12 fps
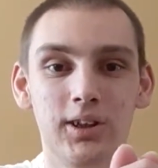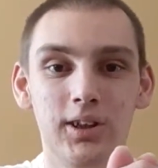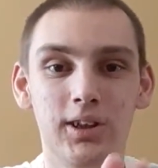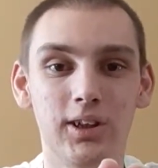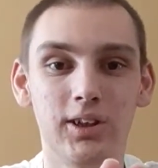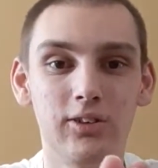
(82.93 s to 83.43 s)

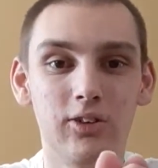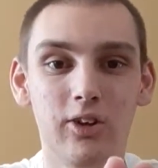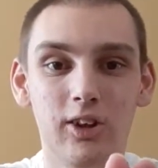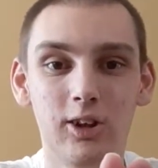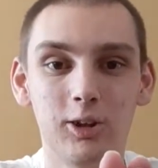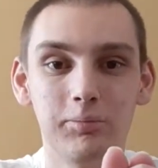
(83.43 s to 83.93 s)
And
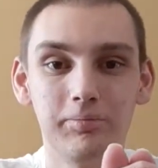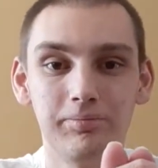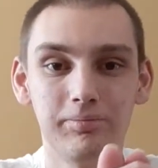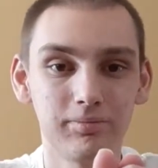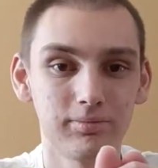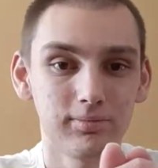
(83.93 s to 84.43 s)

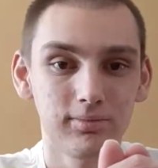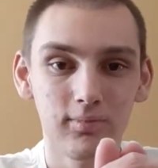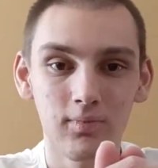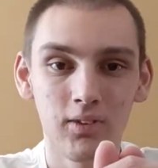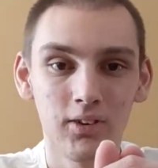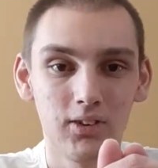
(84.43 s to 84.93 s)

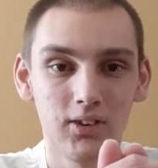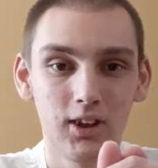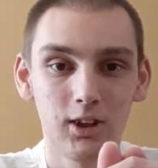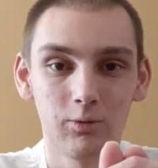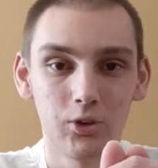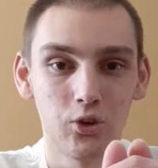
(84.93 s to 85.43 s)
they
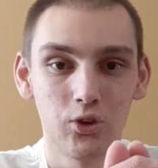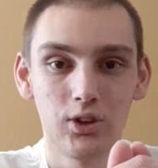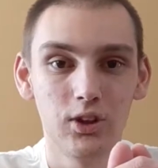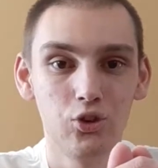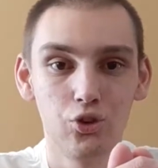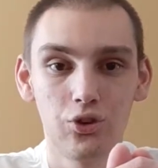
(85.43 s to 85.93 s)
have a
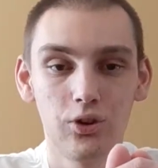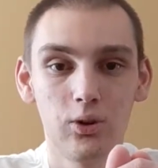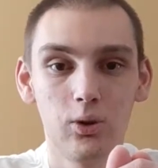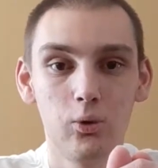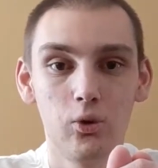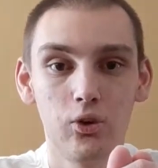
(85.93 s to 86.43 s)

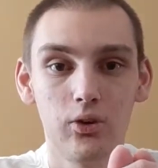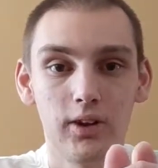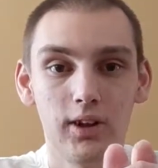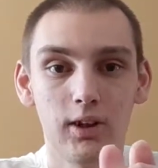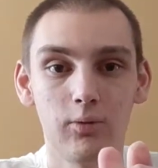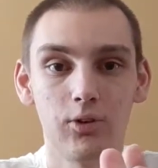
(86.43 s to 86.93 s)
stagecoach.
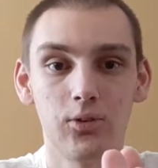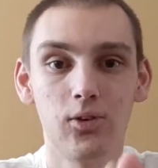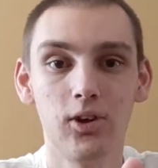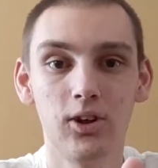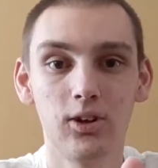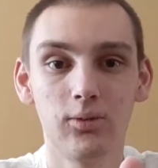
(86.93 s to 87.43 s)
They have a
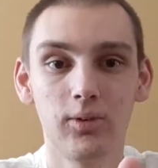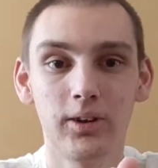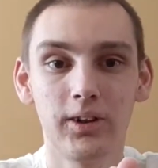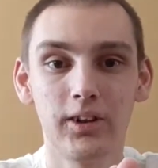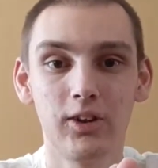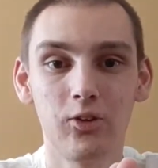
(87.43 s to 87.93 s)
log
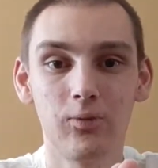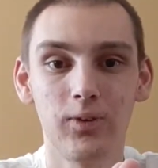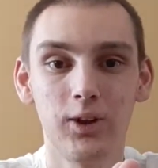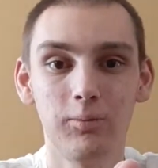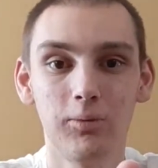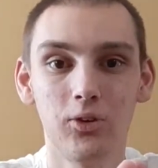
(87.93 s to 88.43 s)
ride that's
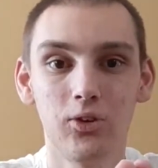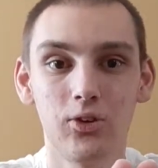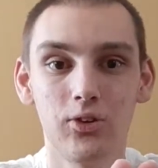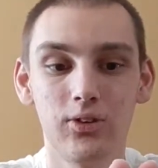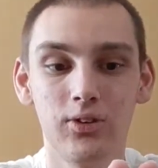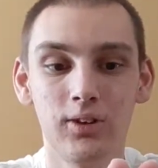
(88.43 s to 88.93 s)
famous
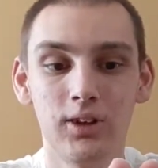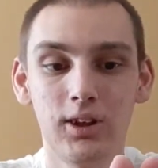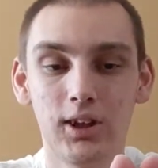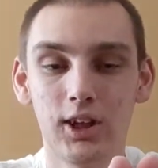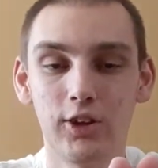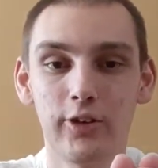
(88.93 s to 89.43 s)

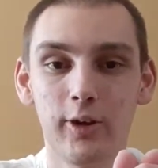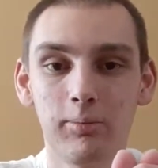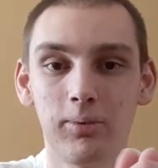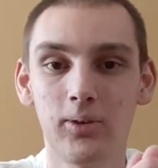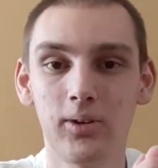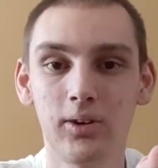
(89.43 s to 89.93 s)
at that
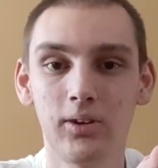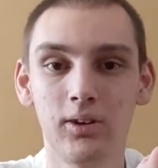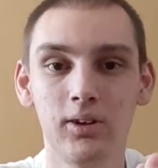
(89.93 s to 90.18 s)
park,